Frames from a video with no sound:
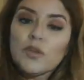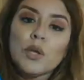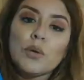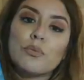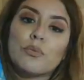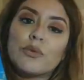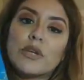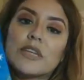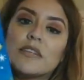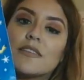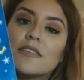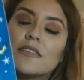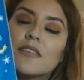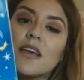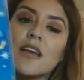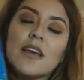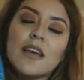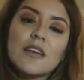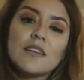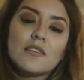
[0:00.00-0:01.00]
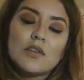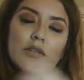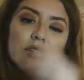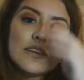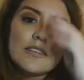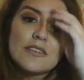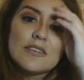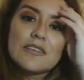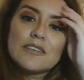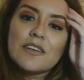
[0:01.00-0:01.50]
Rees. So,
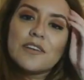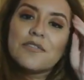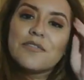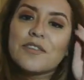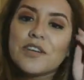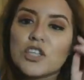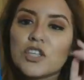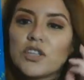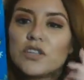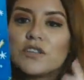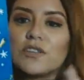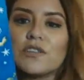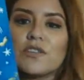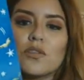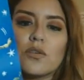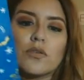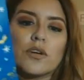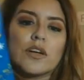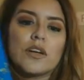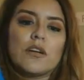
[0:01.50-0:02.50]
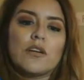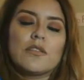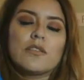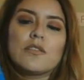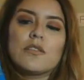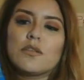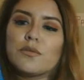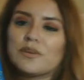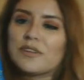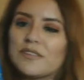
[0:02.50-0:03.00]
this is a fiction story,
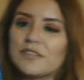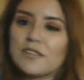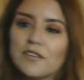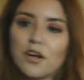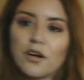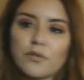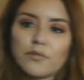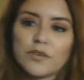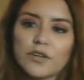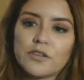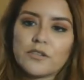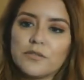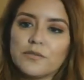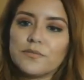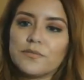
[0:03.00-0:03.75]
also, it's not real.